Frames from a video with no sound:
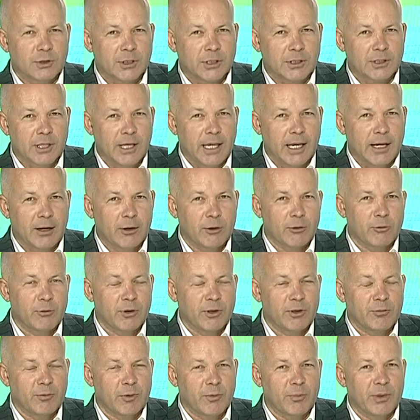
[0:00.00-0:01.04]
is the
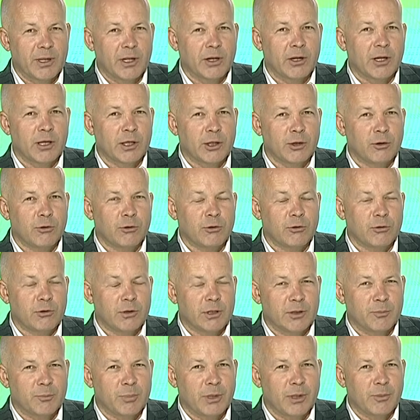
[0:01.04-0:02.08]
algorithm, a bit like Google,
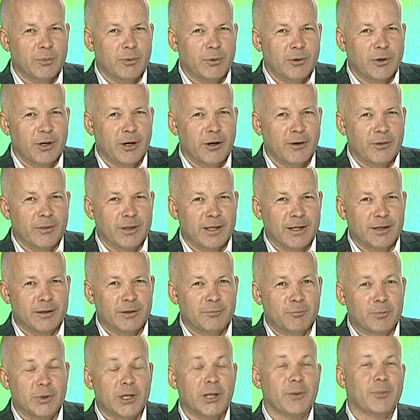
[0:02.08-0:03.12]
that people can't
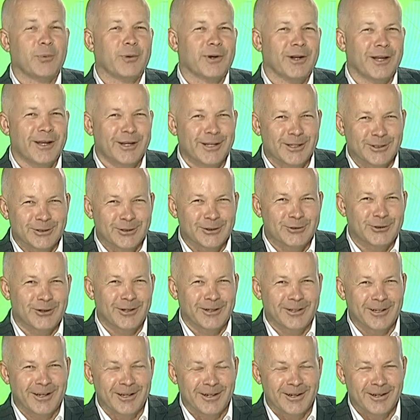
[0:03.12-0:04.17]
then manipulate it to try
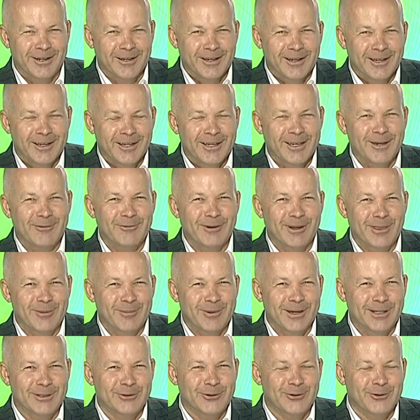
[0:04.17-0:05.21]
and uh, get around the
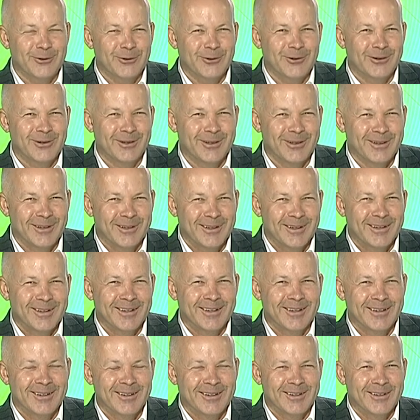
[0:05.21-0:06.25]
back door.
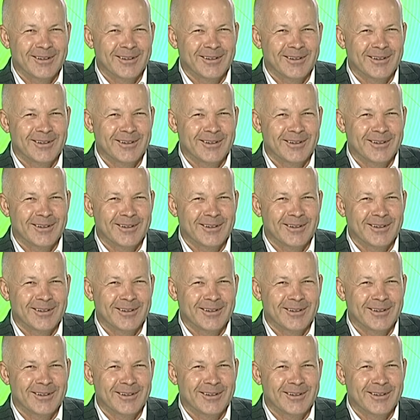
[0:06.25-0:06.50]
Absolutely not.